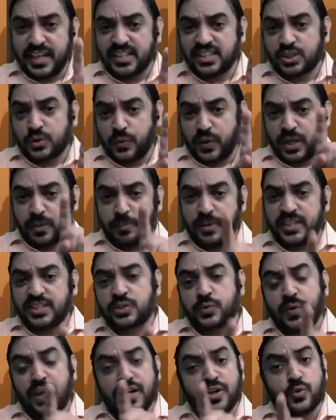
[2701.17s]
square B
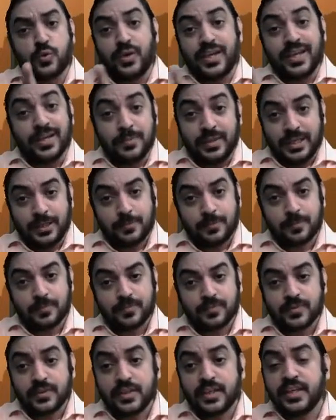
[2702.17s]
square 2AB.
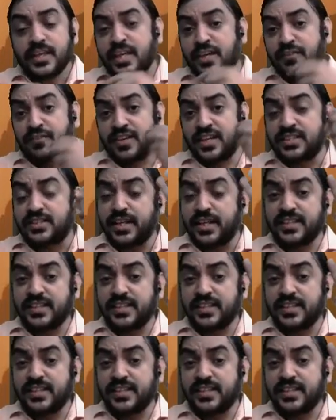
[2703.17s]
If it is 3